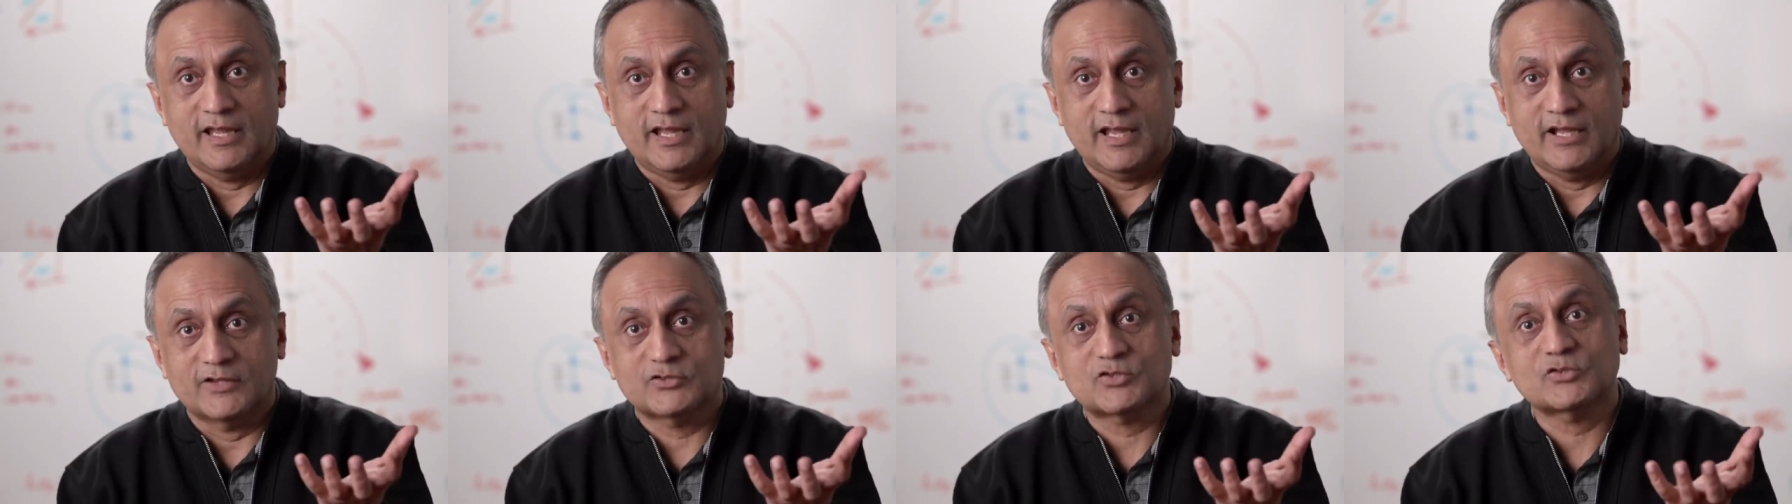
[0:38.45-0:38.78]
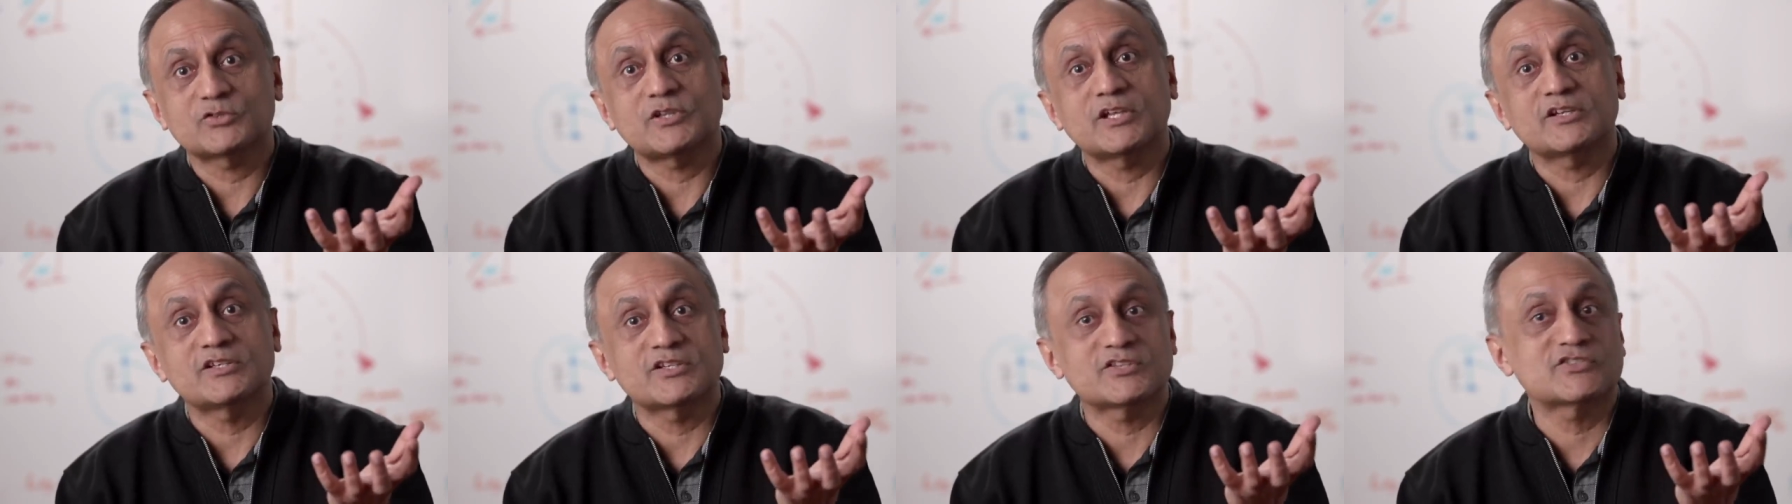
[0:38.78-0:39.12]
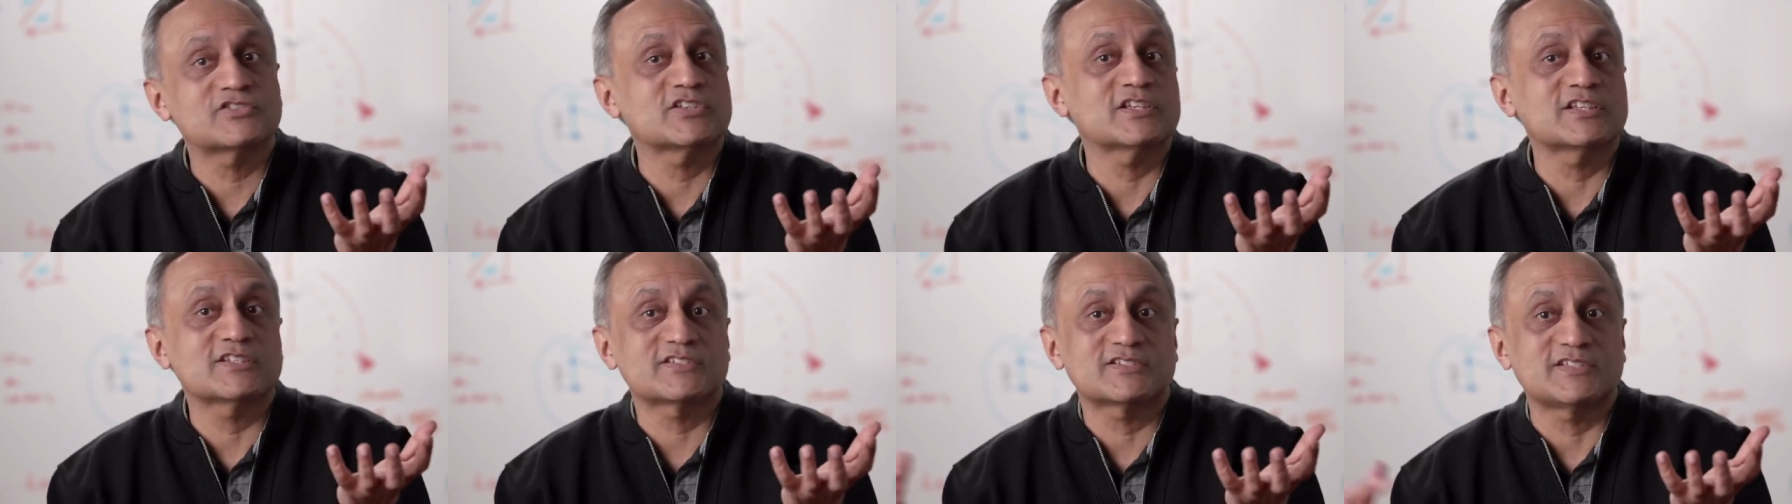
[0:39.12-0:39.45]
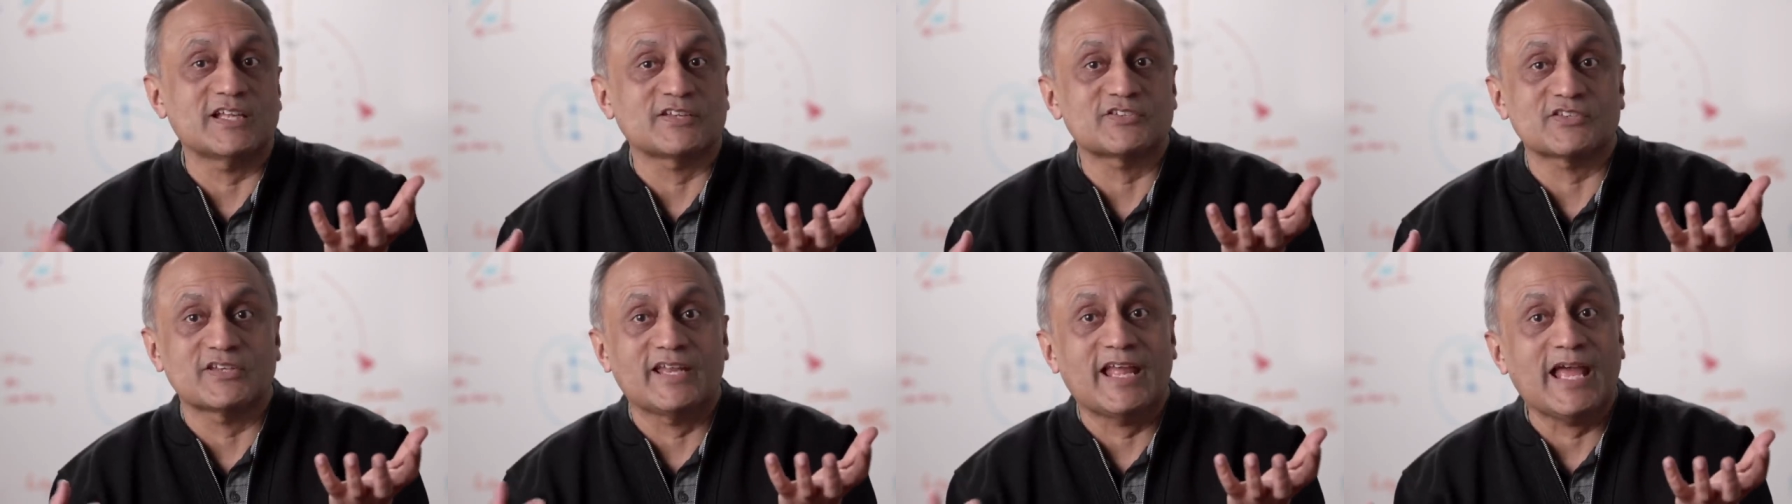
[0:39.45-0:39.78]
and so that disease
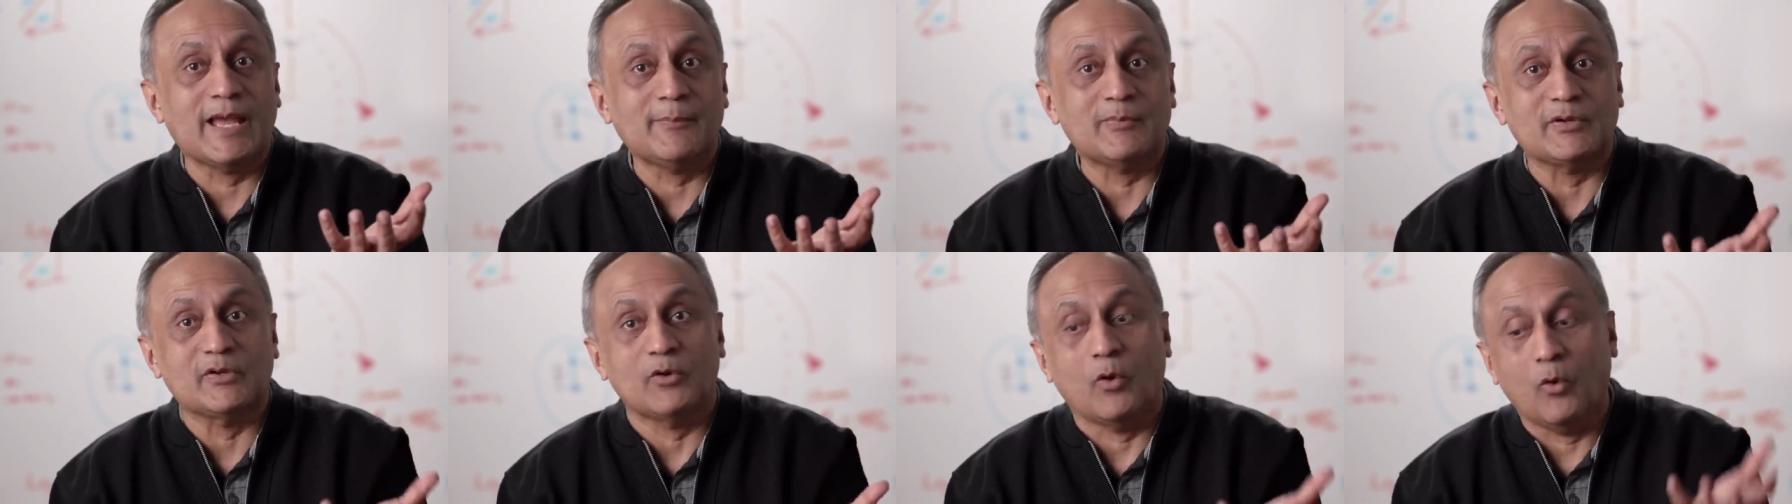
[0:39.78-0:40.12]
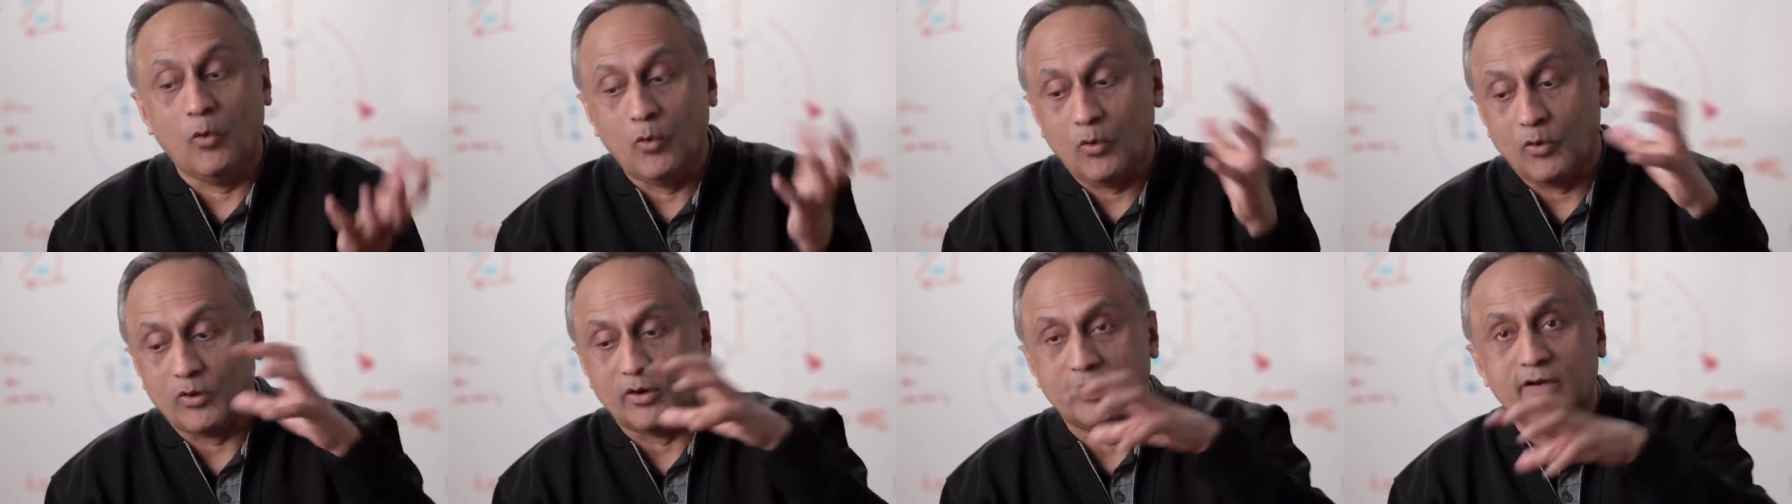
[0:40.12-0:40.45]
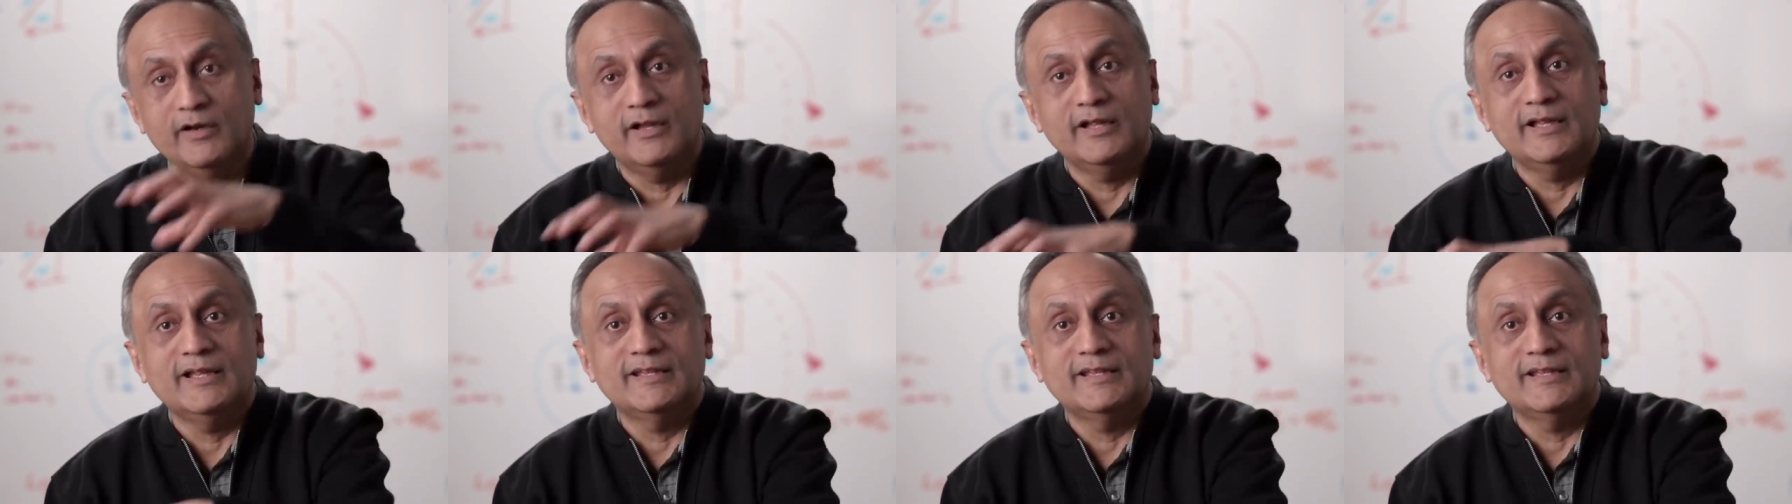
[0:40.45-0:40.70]
doesn't happen, or